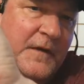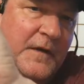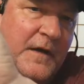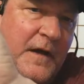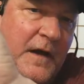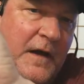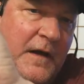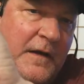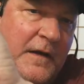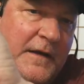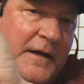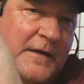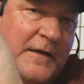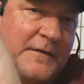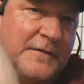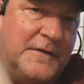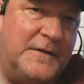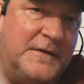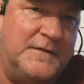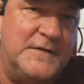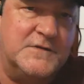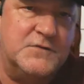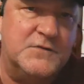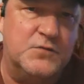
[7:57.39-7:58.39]
And I
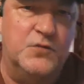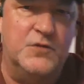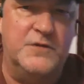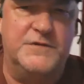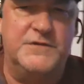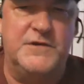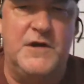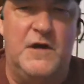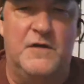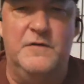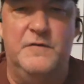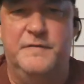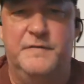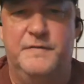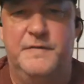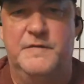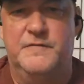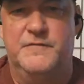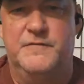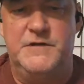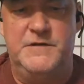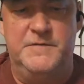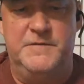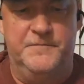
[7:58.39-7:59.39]
think these were
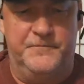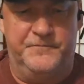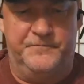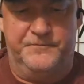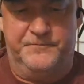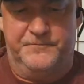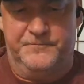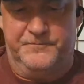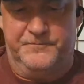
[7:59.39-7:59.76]
$1.50